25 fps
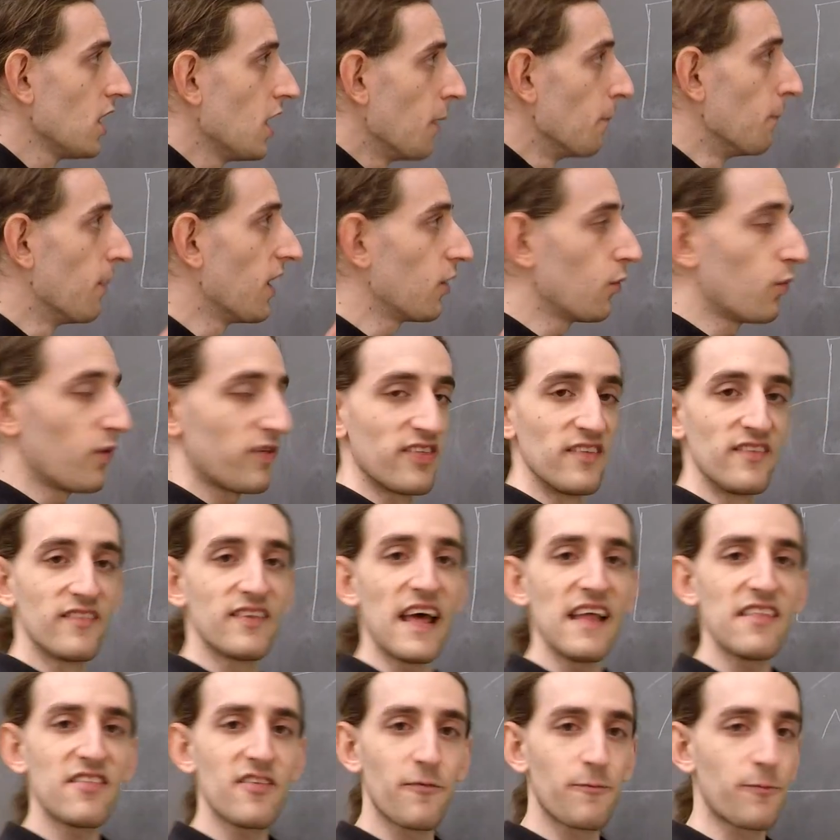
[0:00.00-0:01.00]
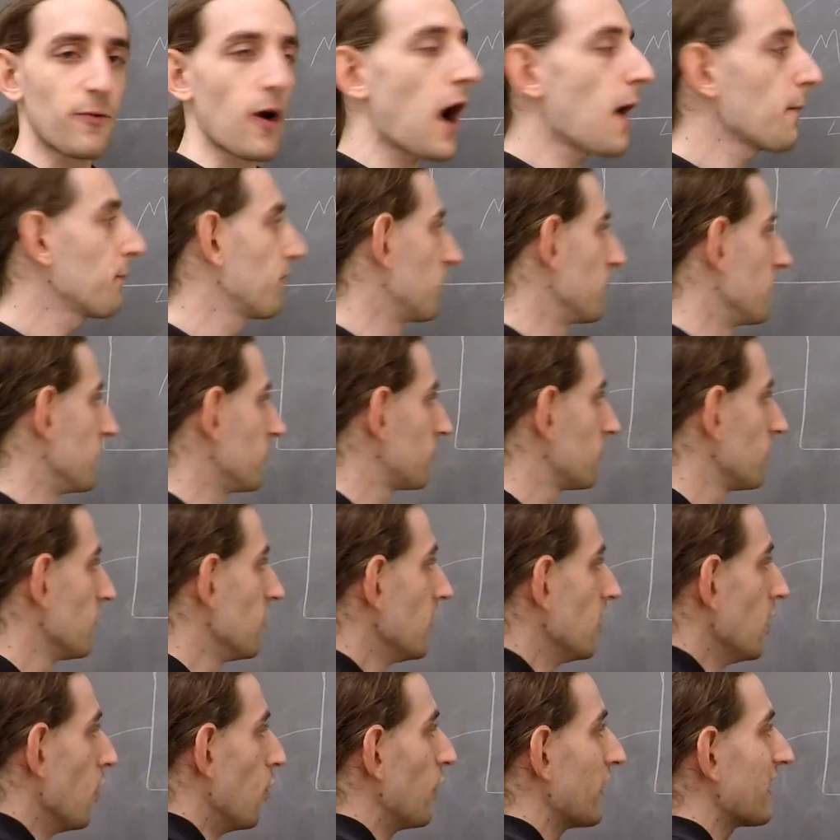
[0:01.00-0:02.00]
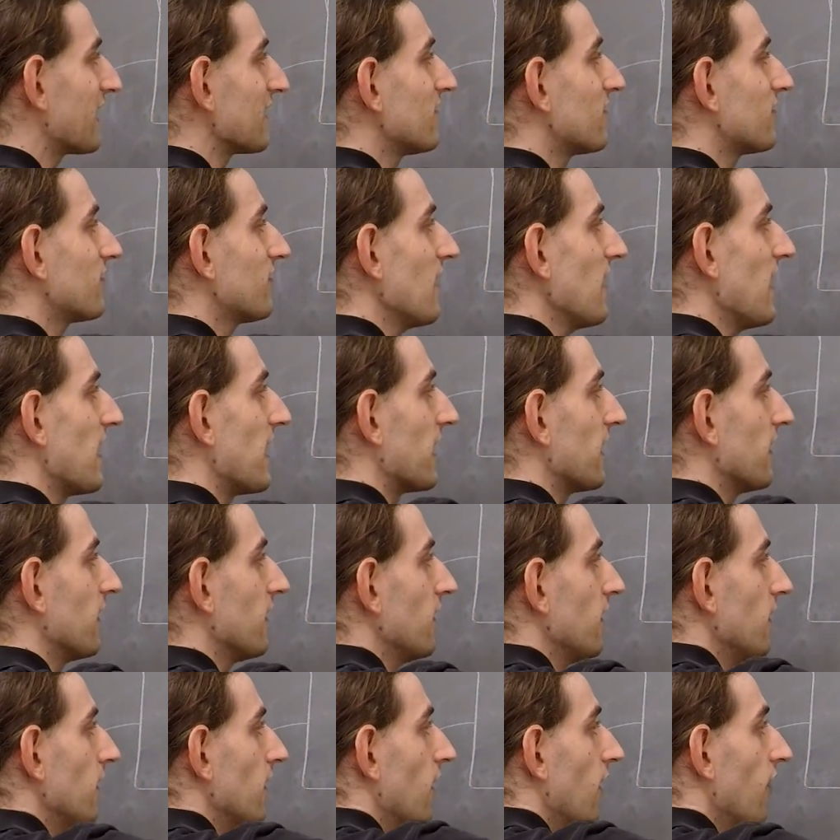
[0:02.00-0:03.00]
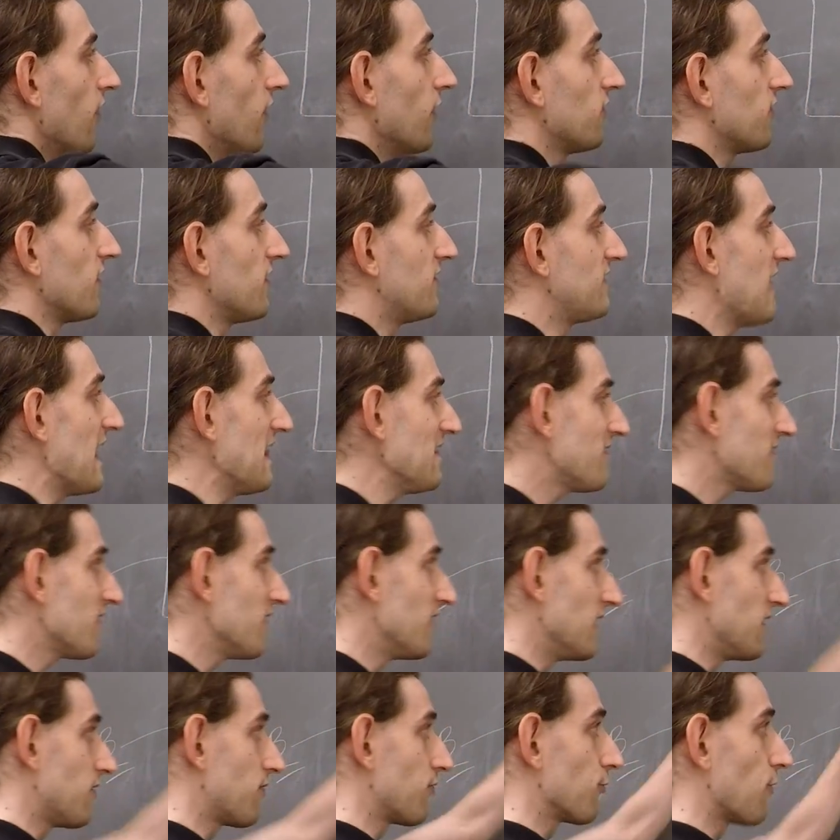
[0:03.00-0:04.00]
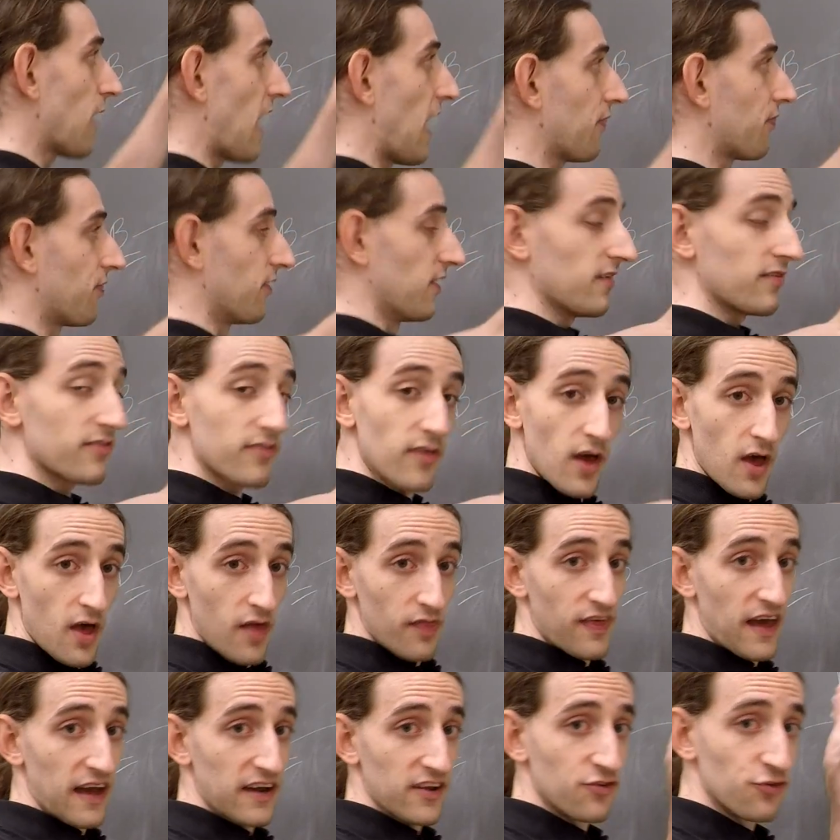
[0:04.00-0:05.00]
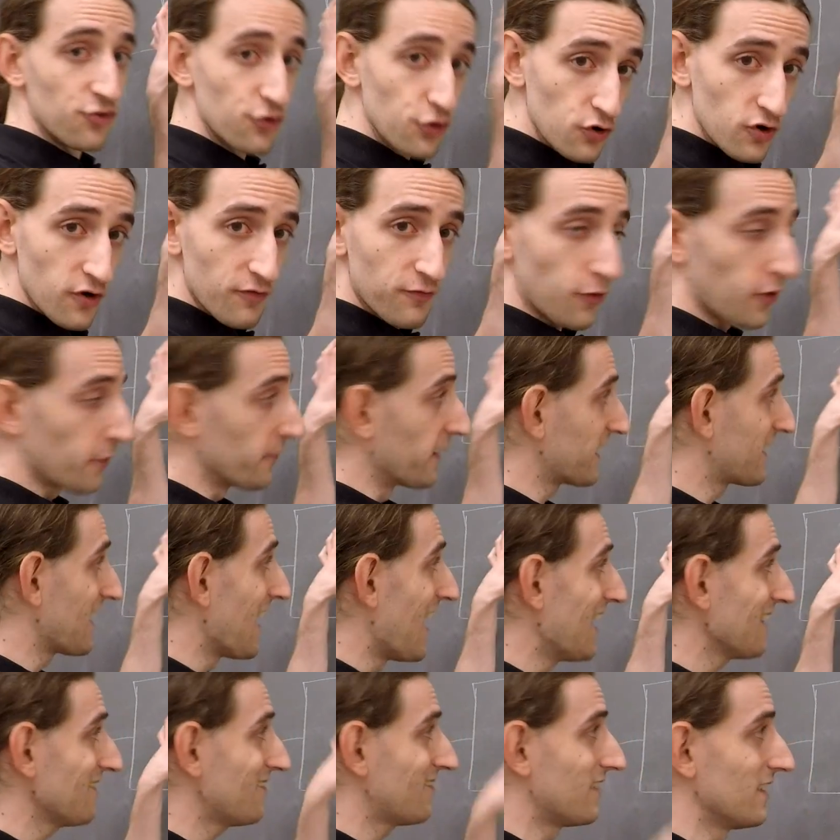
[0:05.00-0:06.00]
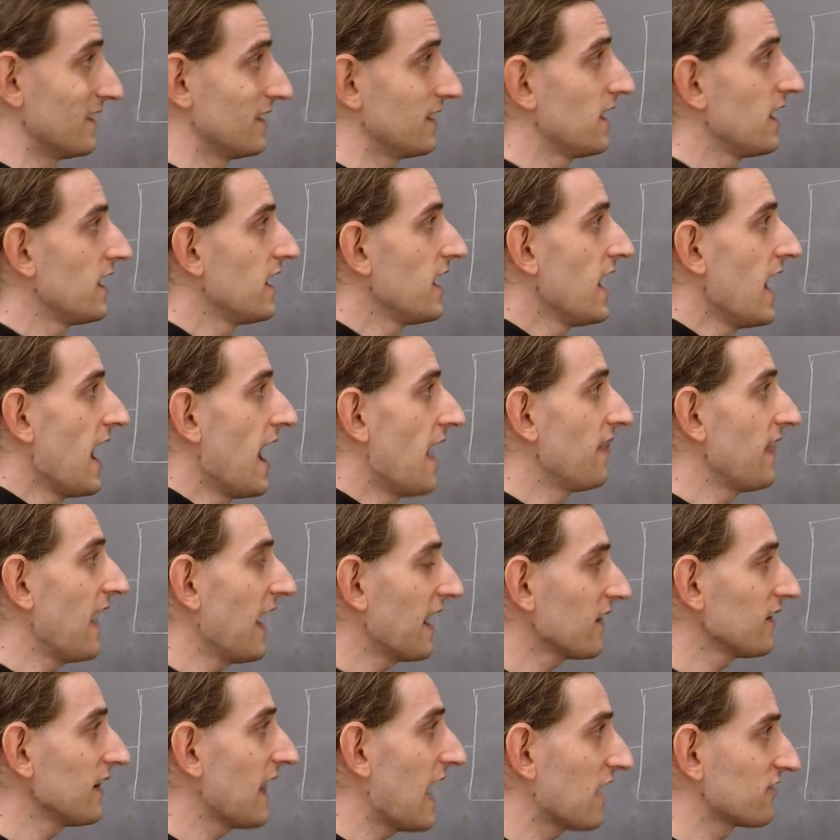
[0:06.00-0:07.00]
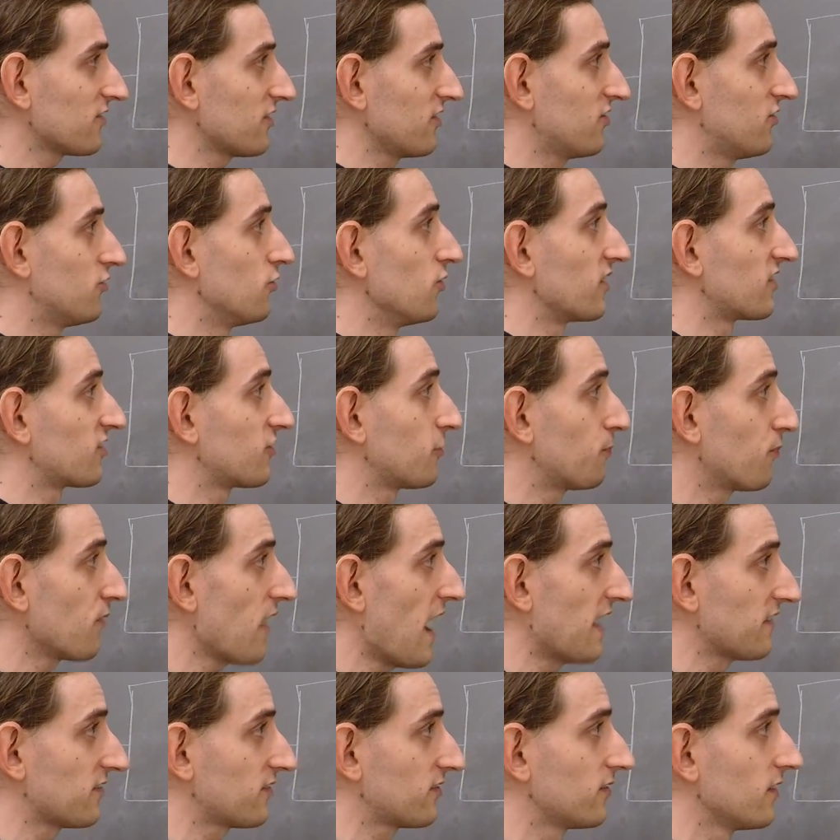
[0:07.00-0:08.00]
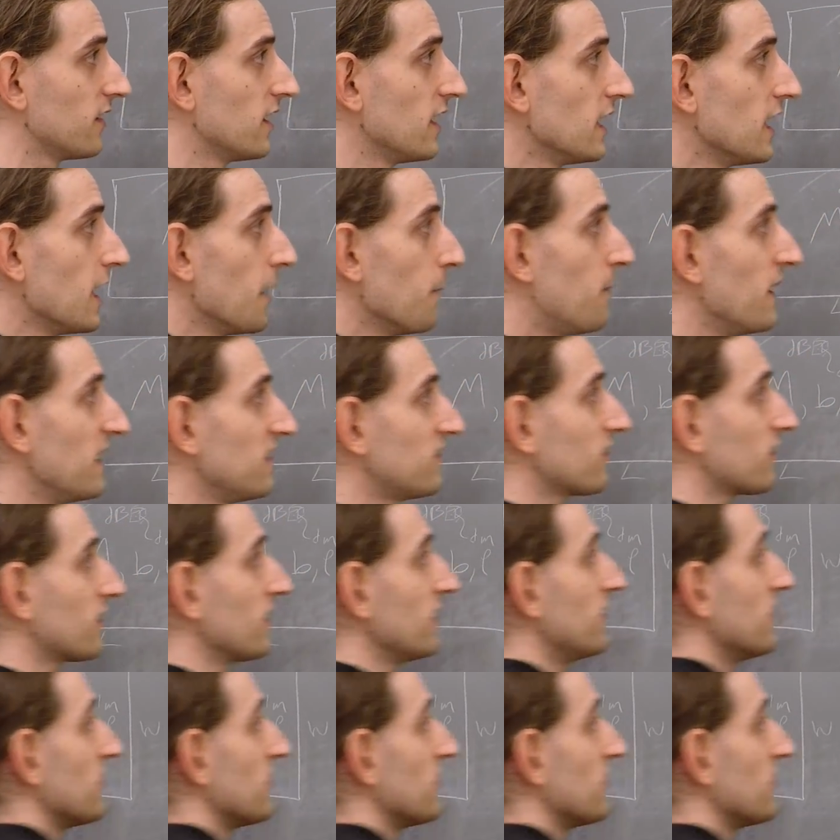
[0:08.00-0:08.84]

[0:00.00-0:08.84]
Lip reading: But with intensive properties, we can say there's a density throughout this that is uniform and constant, and that allows us to express basically